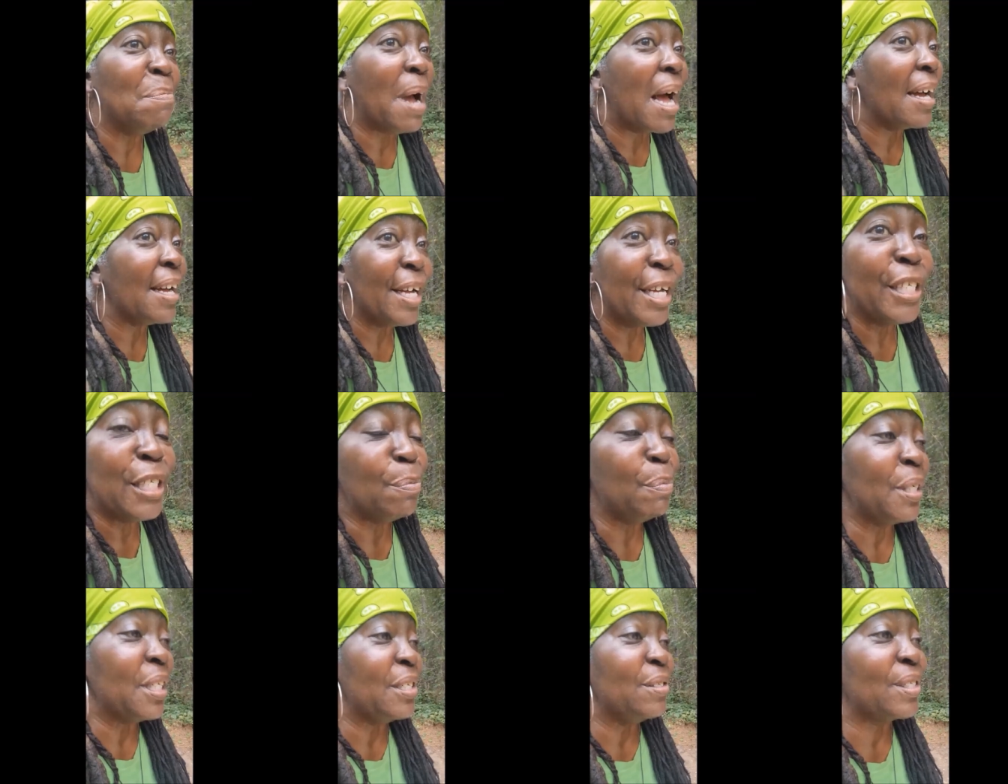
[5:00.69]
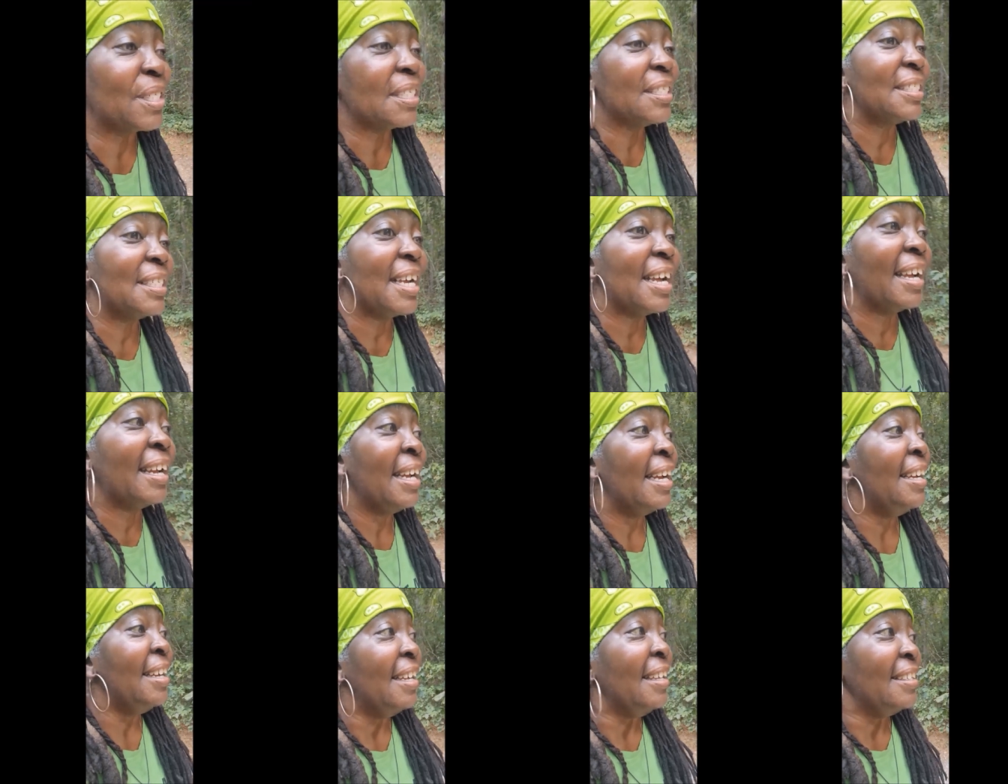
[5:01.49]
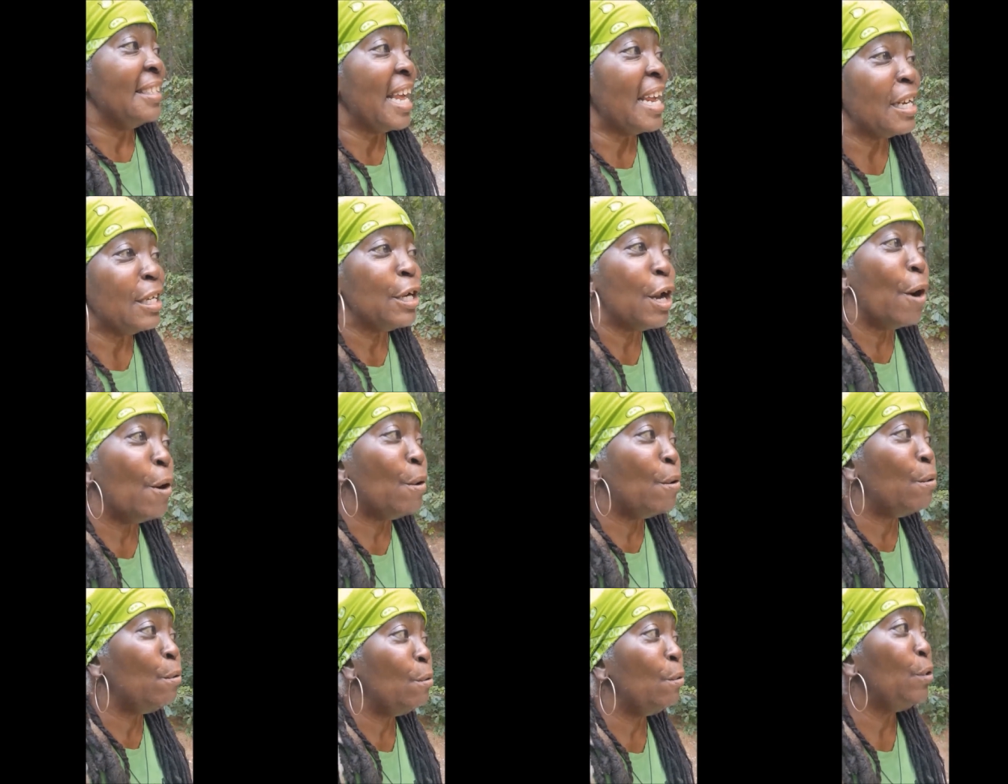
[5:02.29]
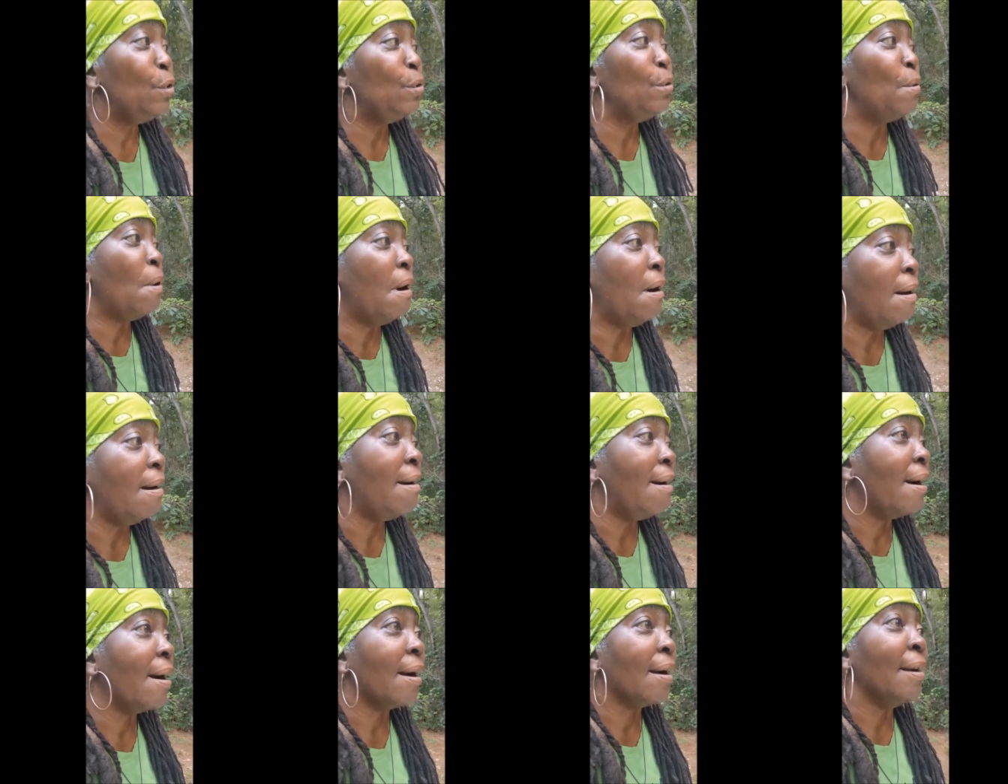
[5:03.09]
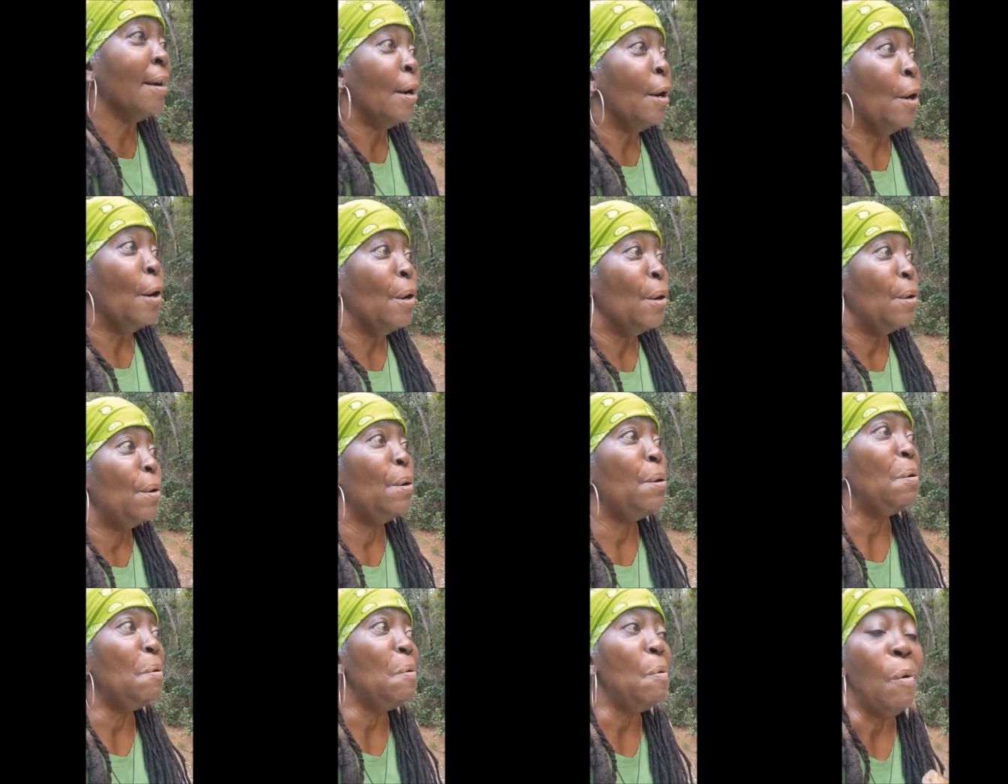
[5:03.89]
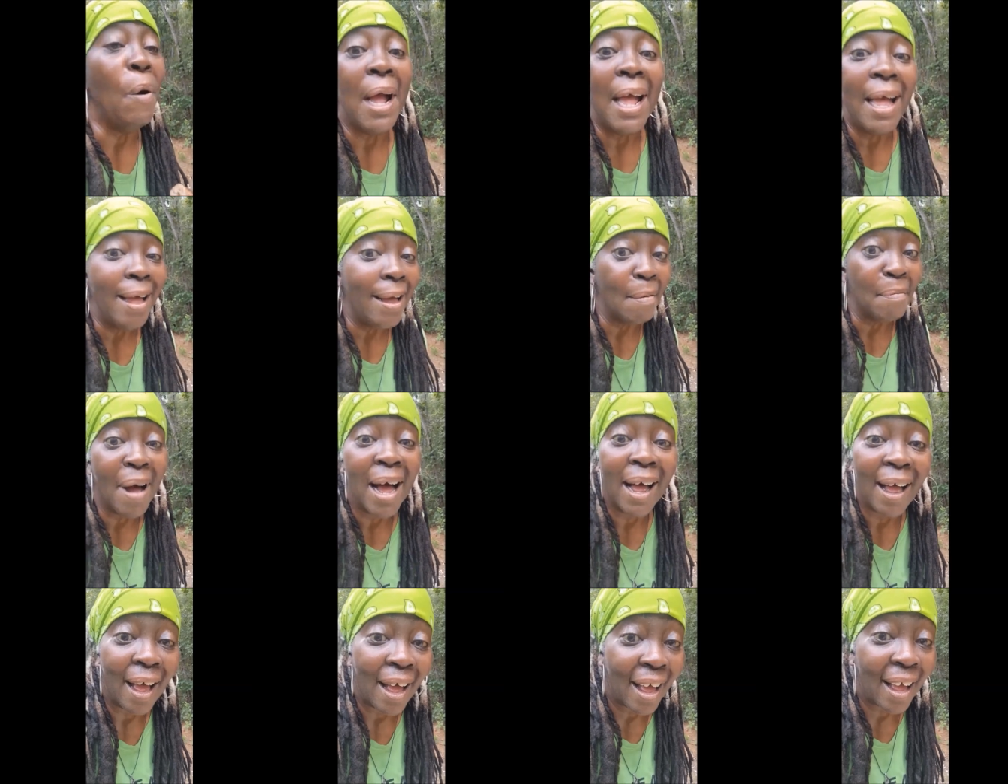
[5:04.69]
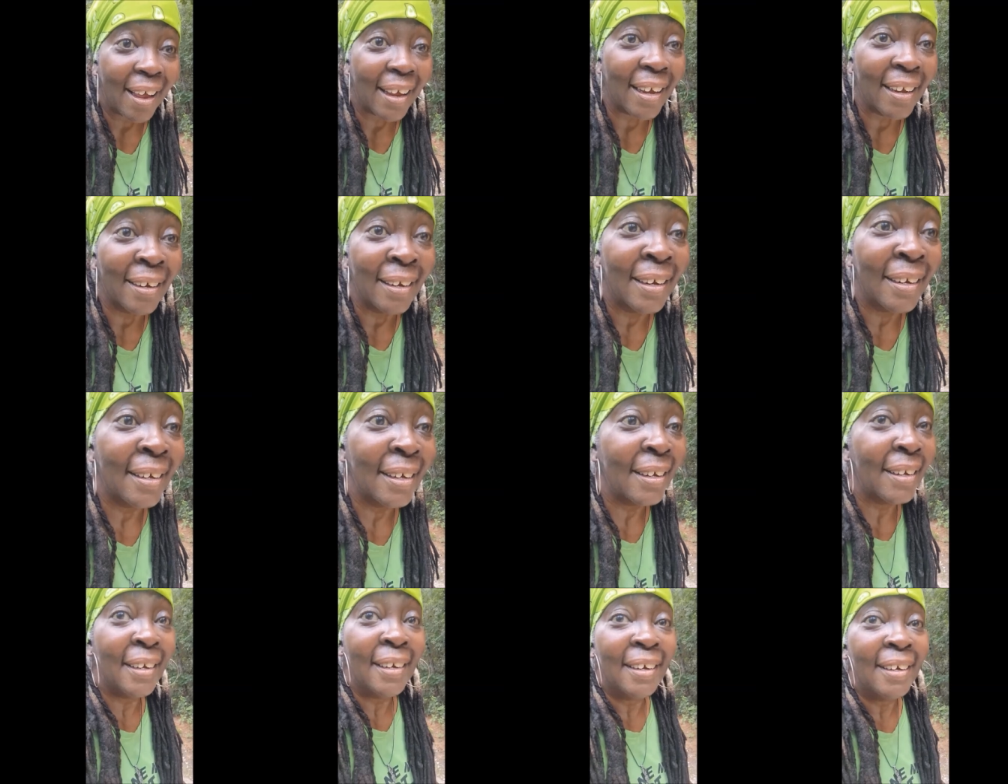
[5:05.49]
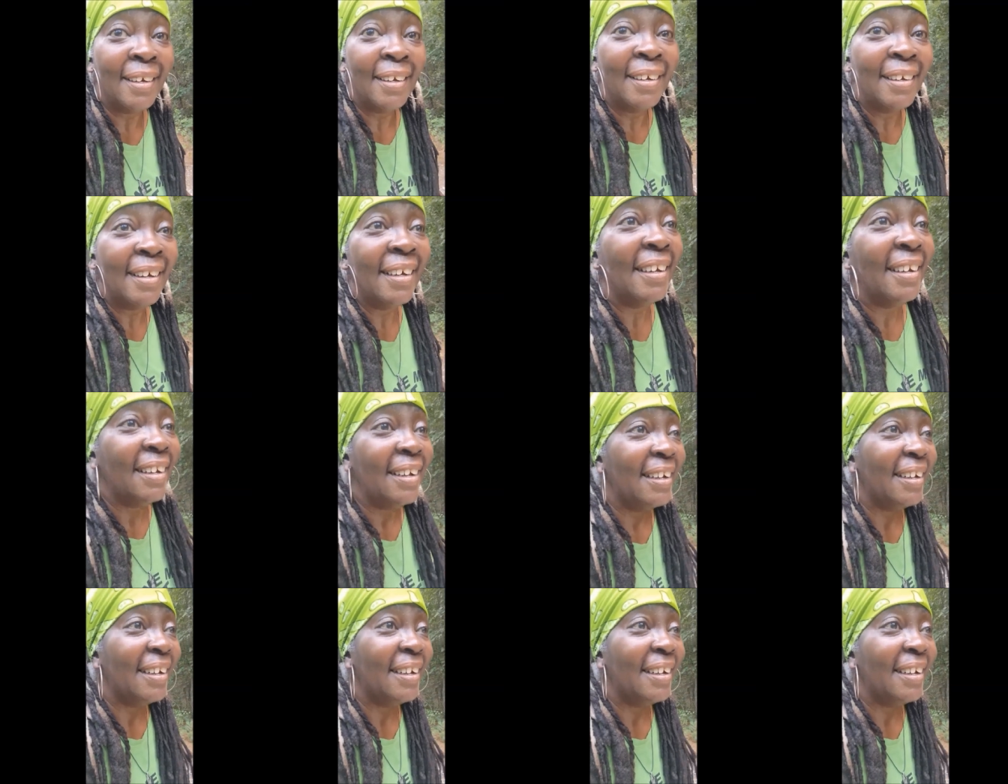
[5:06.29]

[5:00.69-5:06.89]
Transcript: My husband used to say, they know who you are. Who am I?